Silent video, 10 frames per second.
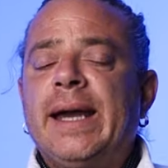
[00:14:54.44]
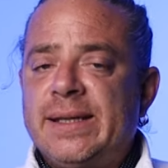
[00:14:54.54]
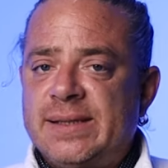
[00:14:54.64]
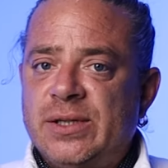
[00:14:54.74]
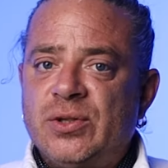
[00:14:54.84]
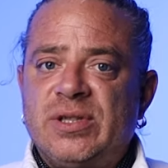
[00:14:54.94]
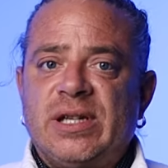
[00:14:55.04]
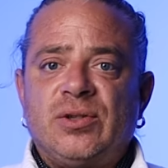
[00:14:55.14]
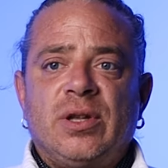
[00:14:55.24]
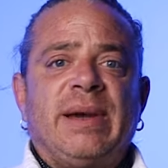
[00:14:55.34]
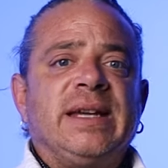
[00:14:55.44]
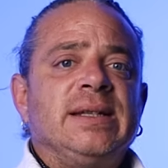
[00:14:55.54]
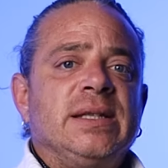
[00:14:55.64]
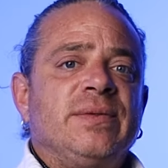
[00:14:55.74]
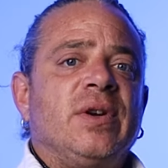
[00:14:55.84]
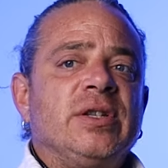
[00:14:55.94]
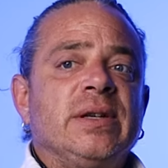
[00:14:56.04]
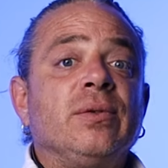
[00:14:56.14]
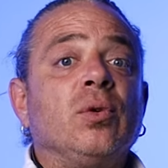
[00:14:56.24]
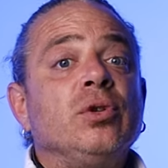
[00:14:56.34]
etc. etc. They're making this very
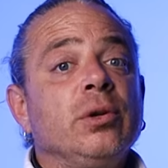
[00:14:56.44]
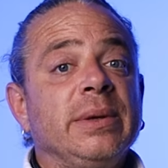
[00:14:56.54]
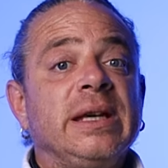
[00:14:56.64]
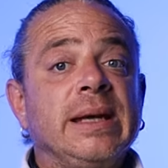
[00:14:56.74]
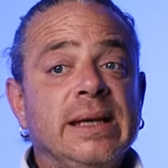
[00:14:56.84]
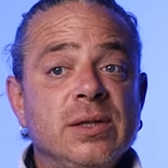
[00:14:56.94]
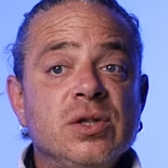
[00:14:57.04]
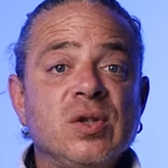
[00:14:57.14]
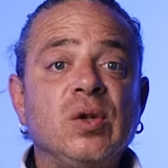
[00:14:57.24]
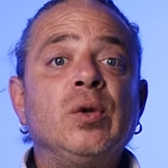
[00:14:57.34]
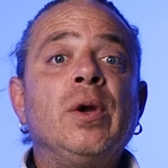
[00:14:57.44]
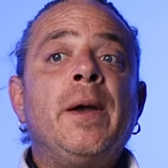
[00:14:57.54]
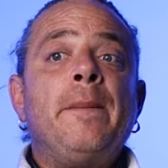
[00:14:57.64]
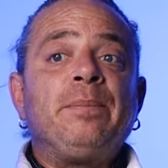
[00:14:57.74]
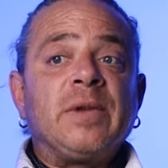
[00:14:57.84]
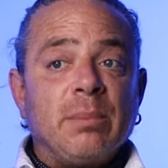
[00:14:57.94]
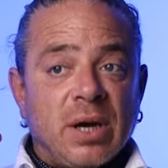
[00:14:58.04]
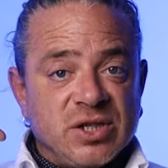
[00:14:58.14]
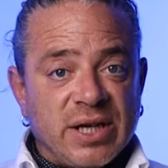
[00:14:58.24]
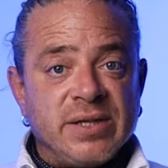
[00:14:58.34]
difficult. You begin to,
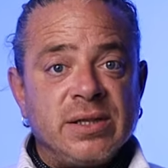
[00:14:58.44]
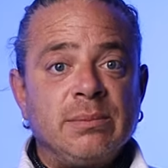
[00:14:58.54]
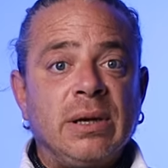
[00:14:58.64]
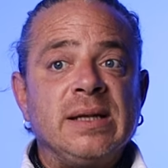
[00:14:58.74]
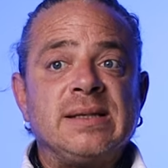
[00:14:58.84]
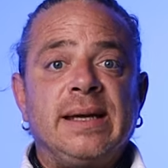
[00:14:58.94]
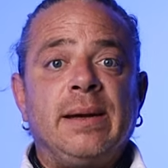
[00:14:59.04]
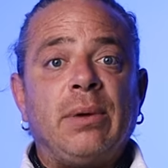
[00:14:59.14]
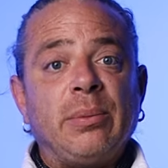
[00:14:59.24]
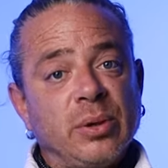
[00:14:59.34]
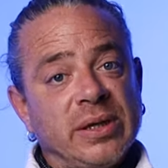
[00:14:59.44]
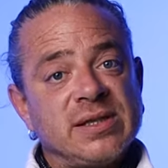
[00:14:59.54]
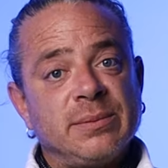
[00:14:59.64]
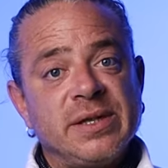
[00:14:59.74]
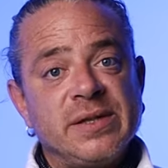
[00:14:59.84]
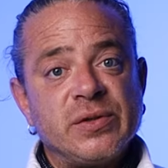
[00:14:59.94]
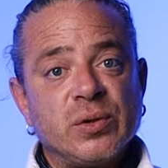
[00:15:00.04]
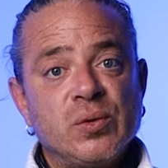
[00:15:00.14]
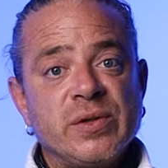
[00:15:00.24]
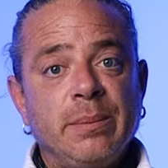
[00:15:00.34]
by changing the mindset, by putting some of
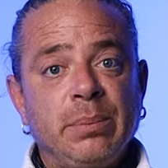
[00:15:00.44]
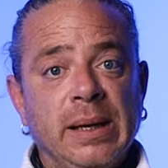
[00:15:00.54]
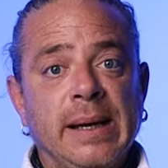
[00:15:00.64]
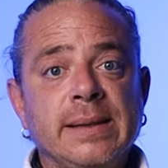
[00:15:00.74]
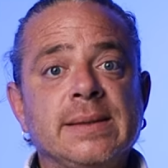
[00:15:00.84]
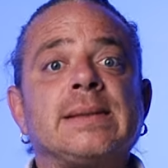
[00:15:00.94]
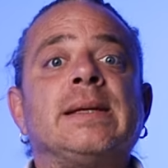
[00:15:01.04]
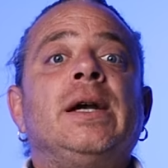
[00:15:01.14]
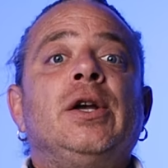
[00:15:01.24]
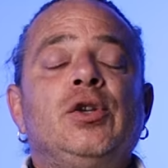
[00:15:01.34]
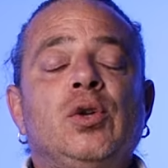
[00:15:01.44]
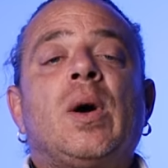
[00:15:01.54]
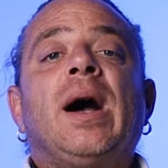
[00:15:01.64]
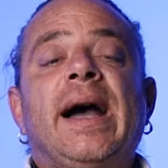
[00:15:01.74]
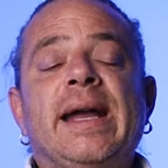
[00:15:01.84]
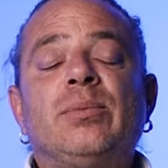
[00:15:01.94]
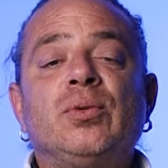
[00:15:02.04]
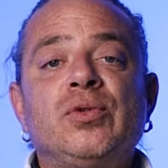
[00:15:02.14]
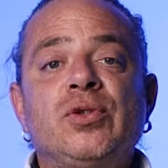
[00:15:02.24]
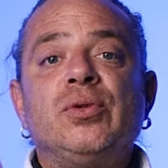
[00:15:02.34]
tools in place, you are
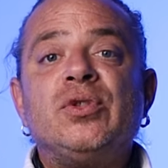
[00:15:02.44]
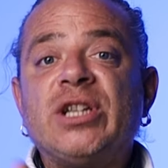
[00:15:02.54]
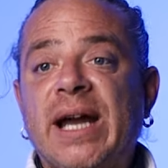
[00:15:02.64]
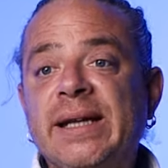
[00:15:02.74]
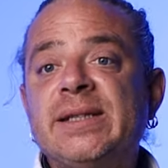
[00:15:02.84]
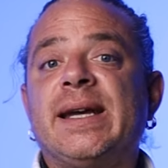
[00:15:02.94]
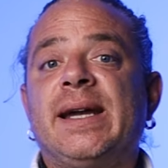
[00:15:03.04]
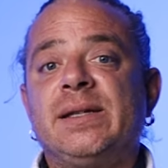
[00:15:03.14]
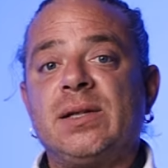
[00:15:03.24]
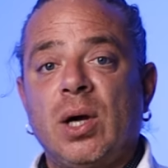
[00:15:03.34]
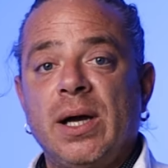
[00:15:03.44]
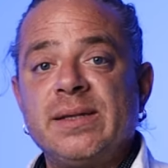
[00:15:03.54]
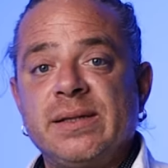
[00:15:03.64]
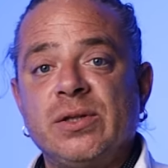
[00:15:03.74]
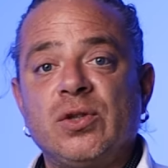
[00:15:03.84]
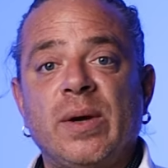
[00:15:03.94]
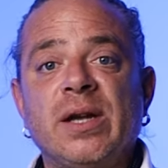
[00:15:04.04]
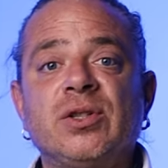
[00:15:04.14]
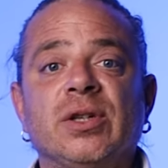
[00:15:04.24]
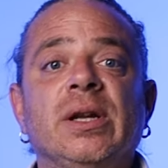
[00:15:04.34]
able to change that entire
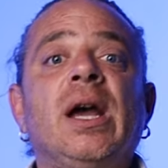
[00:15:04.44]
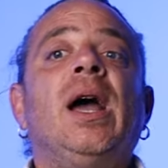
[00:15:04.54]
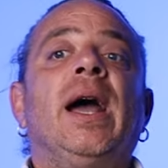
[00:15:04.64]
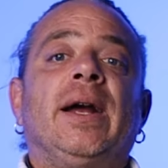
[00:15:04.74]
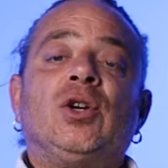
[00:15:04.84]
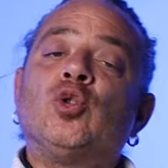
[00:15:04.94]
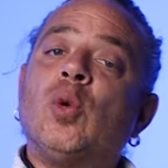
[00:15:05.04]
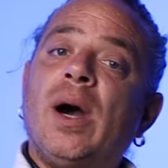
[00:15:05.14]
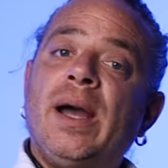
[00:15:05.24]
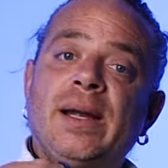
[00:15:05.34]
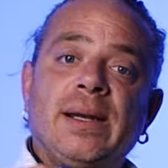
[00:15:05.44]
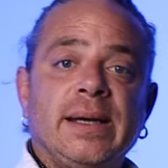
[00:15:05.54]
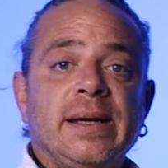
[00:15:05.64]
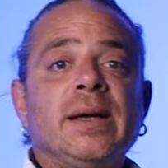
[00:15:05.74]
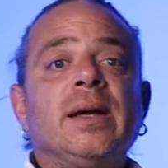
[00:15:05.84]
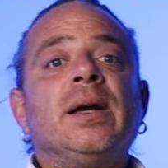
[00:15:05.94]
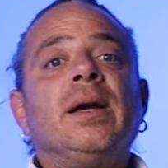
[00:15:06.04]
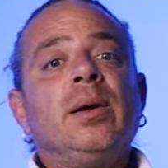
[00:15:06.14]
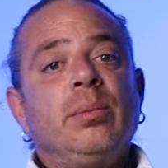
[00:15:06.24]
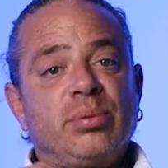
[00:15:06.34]
situation and quietly
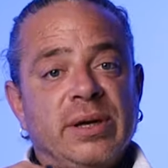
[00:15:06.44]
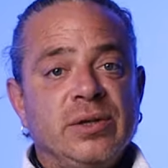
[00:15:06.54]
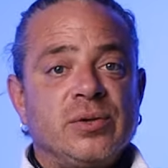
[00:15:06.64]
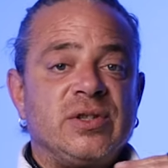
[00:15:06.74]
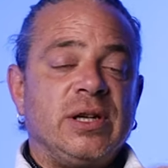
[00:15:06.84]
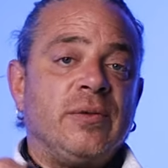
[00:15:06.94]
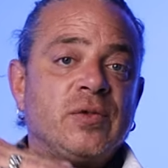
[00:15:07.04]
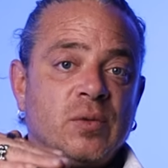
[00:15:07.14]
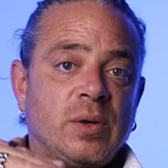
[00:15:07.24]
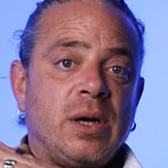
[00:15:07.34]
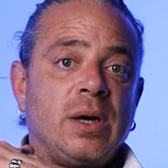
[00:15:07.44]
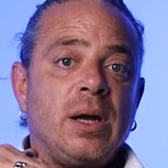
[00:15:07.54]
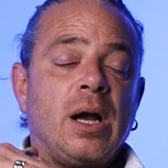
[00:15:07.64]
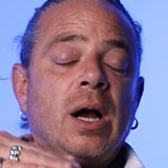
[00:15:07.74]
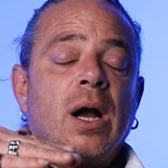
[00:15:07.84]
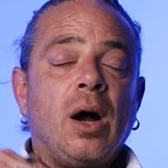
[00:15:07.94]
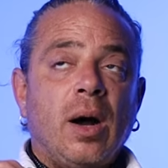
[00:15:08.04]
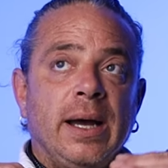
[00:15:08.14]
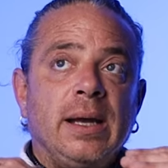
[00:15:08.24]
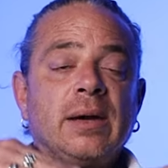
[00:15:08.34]
bring yourself to a, a
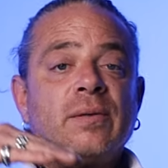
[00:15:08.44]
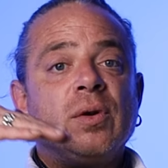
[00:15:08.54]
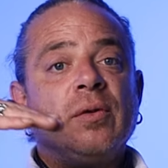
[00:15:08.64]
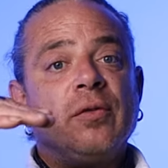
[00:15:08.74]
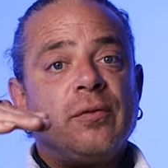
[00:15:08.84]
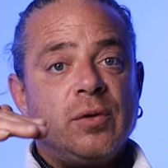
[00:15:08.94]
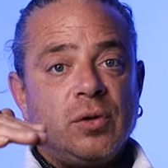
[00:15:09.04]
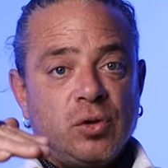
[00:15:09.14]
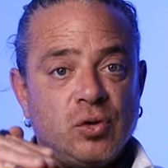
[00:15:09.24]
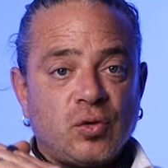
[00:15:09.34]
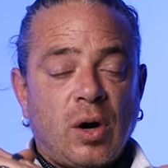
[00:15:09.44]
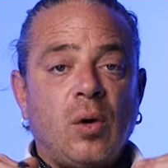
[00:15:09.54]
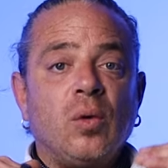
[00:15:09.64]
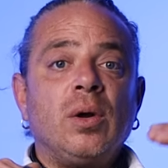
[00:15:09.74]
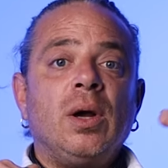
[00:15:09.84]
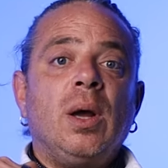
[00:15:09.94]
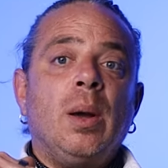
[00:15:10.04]
higher level of control